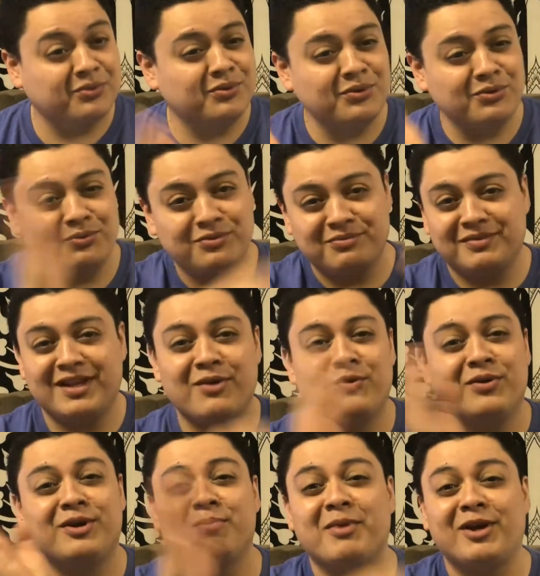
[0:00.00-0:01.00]
Woo, that
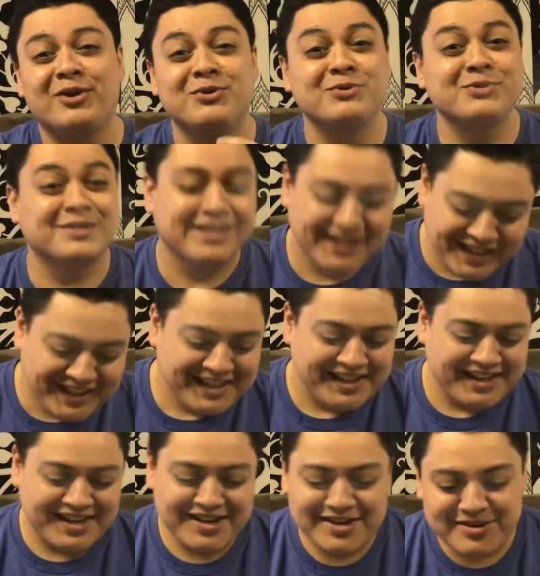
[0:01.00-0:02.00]
went up my nose.
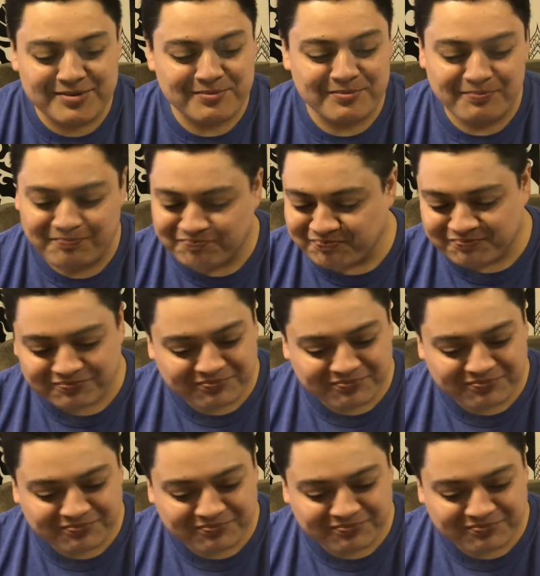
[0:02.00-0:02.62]
Um,